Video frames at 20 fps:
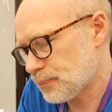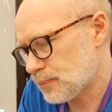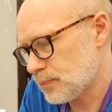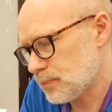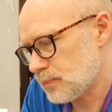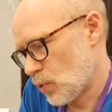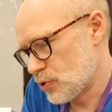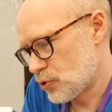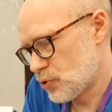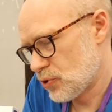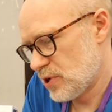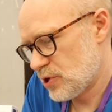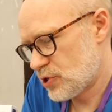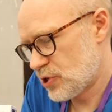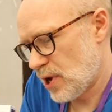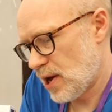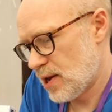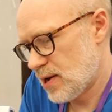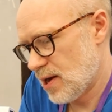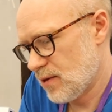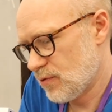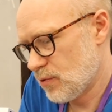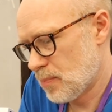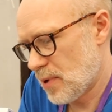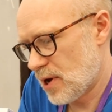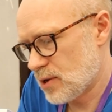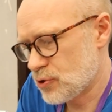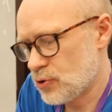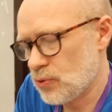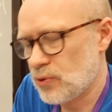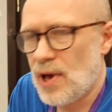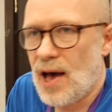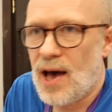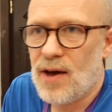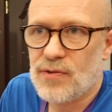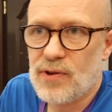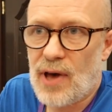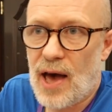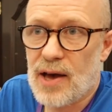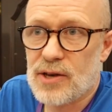If you want to initiate a naval battle, you
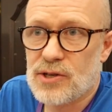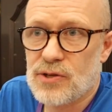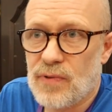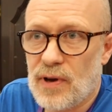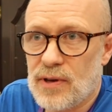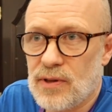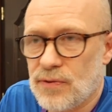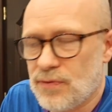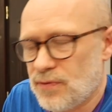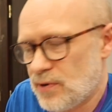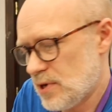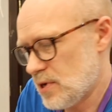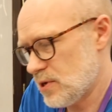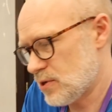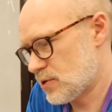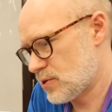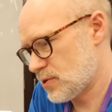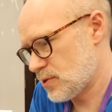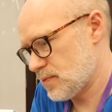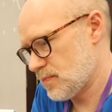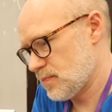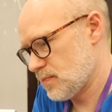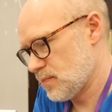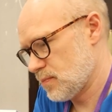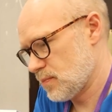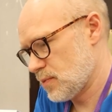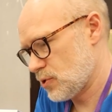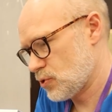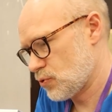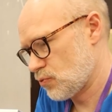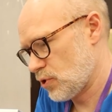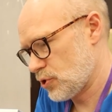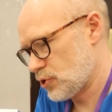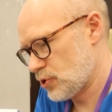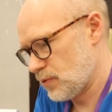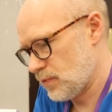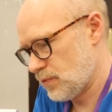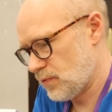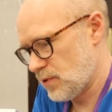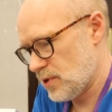have to activate the fleets. This
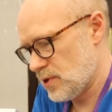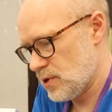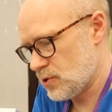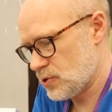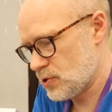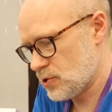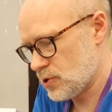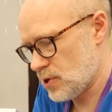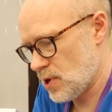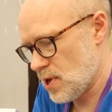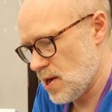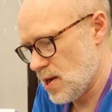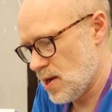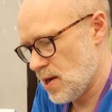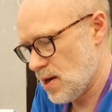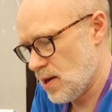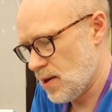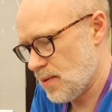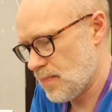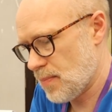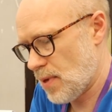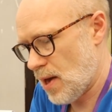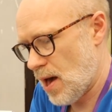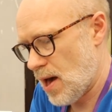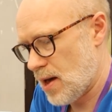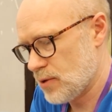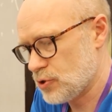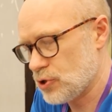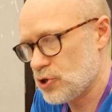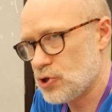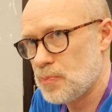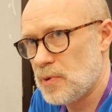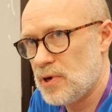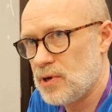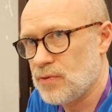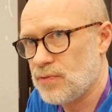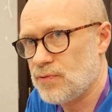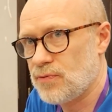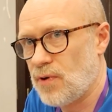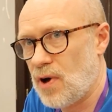Russian fleet here has a
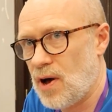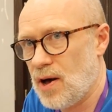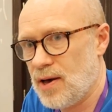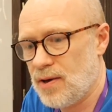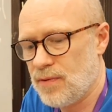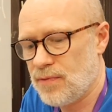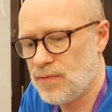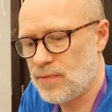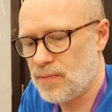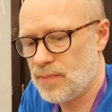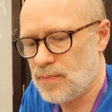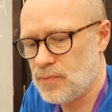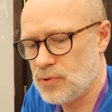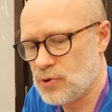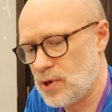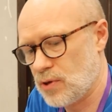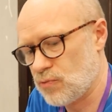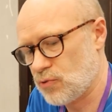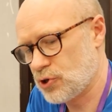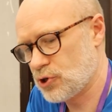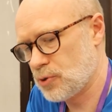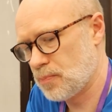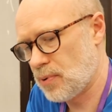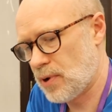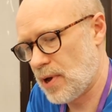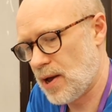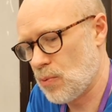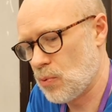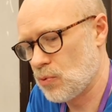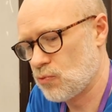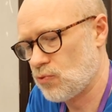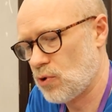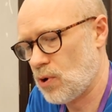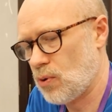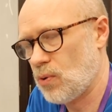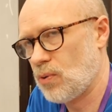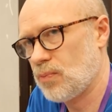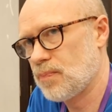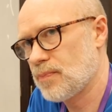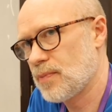speed of 5, so the Russian player would
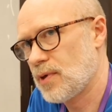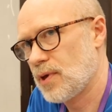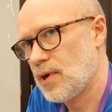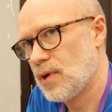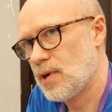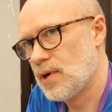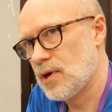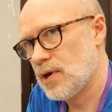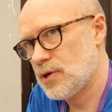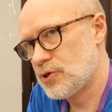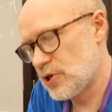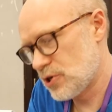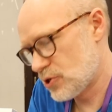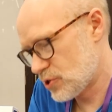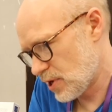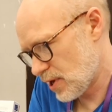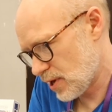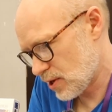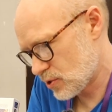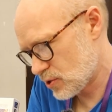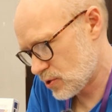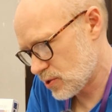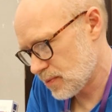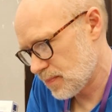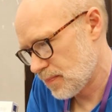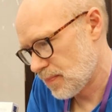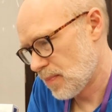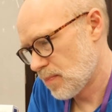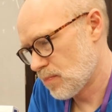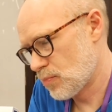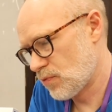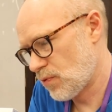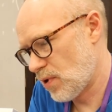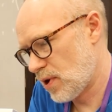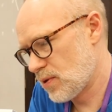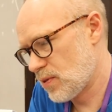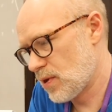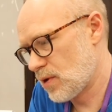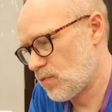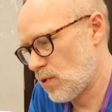roll a d6,
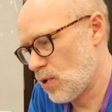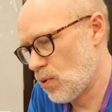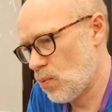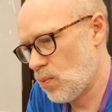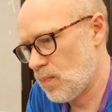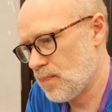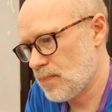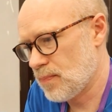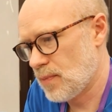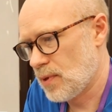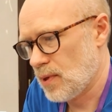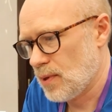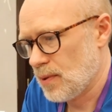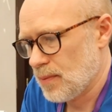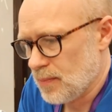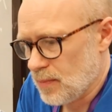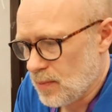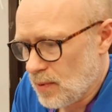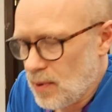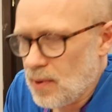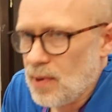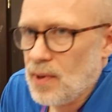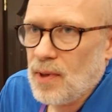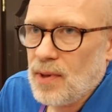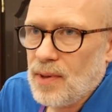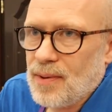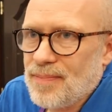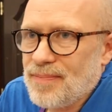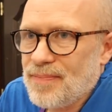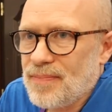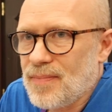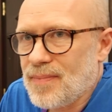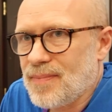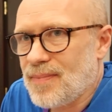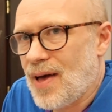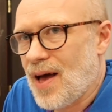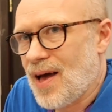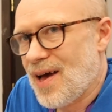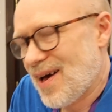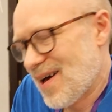provided they roll
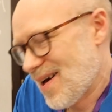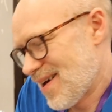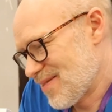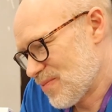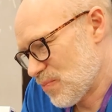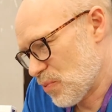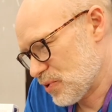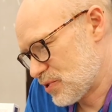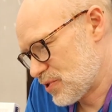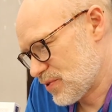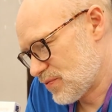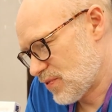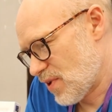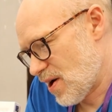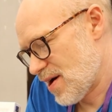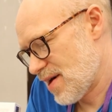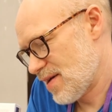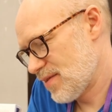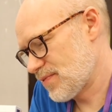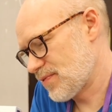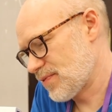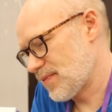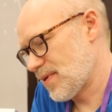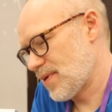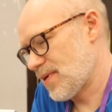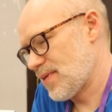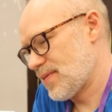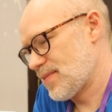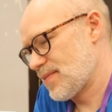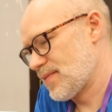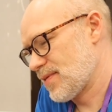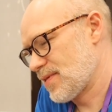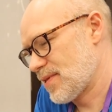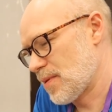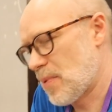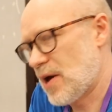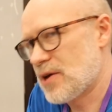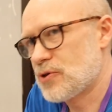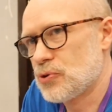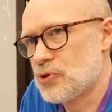1 to 5,
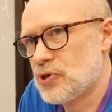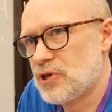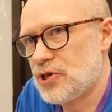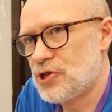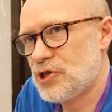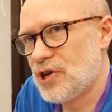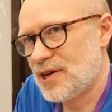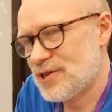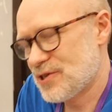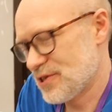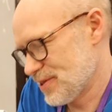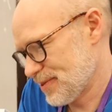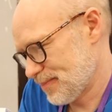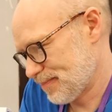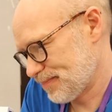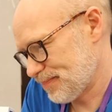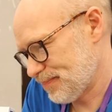the battle's initiated.